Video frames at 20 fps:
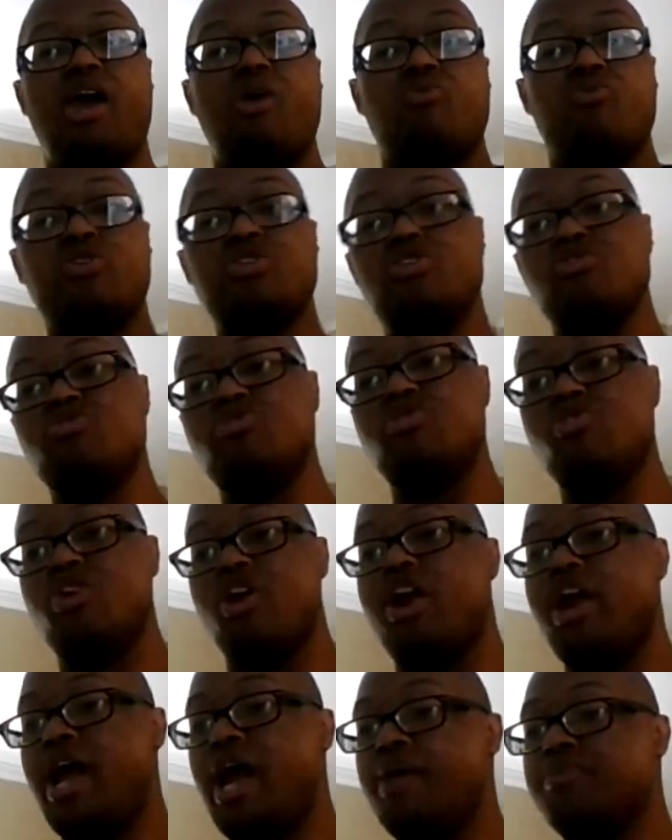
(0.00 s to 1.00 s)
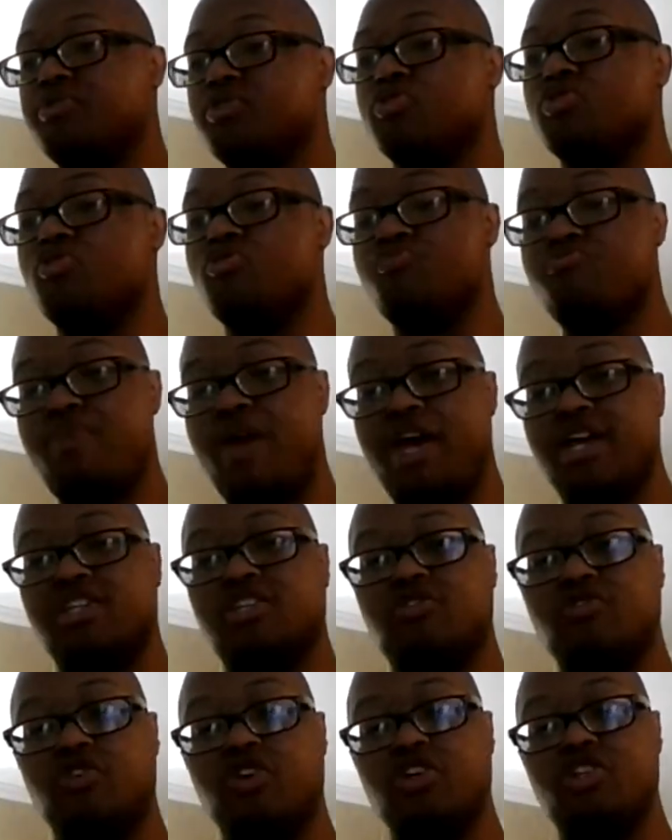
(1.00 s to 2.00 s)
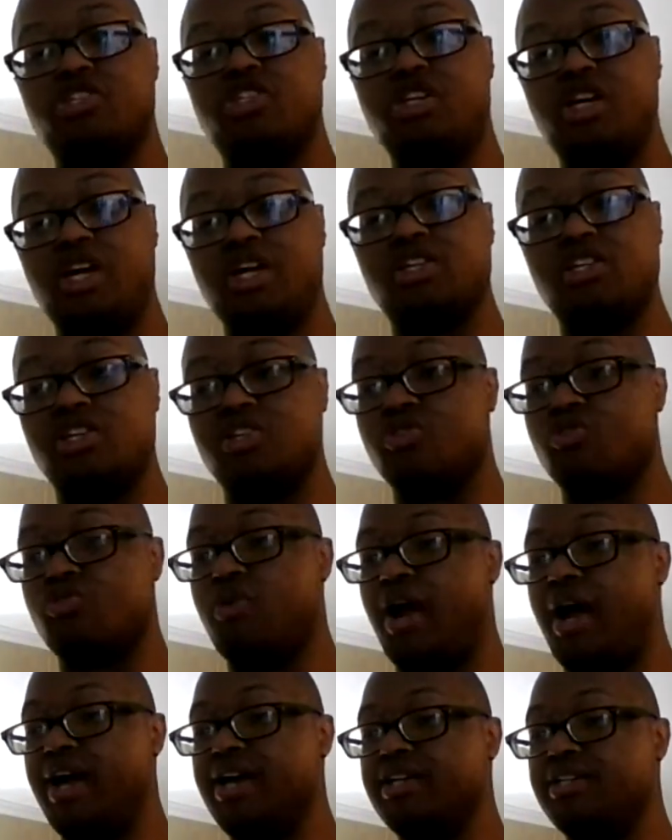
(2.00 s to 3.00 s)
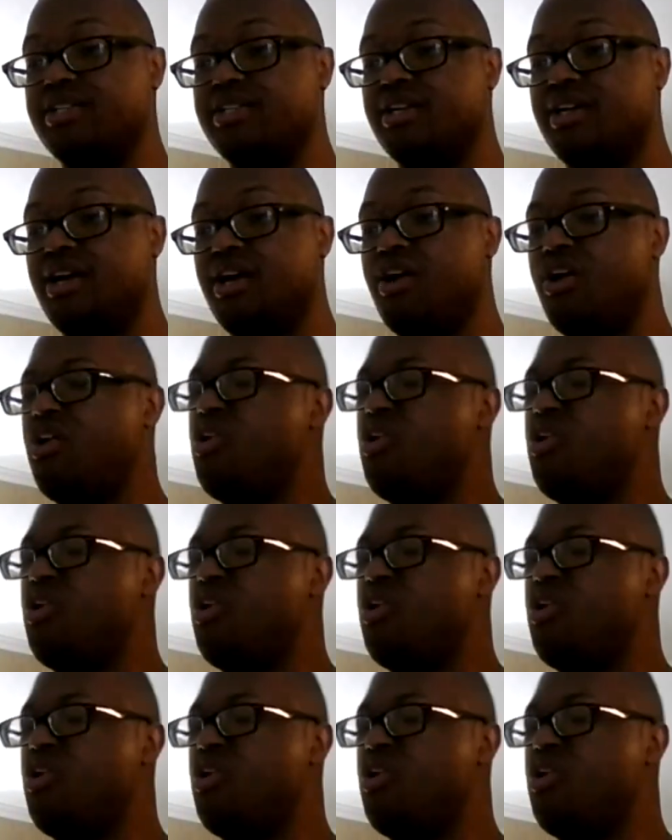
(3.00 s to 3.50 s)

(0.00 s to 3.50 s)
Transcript: When you do your absolute best for Jesus Christ,